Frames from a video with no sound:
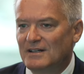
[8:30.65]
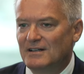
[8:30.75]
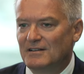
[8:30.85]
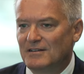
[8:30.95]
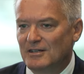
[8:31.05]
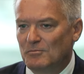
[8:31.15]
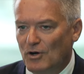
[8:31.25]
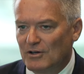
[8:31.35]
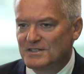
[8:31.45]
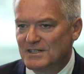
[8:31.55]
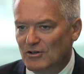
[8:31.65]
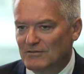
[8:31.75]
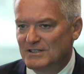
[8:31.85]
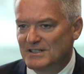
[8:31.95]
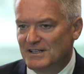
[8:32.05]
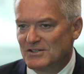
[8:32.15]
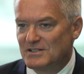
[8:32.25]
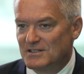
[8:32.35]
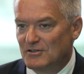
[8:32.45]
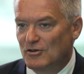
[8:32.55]
the policy
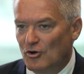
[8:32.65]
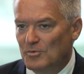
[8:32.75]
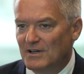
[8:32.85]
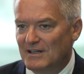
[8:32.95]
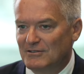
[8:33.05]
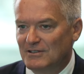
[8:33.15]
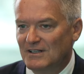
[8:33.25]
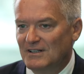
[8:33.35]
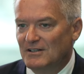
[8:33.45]
conversations at the global level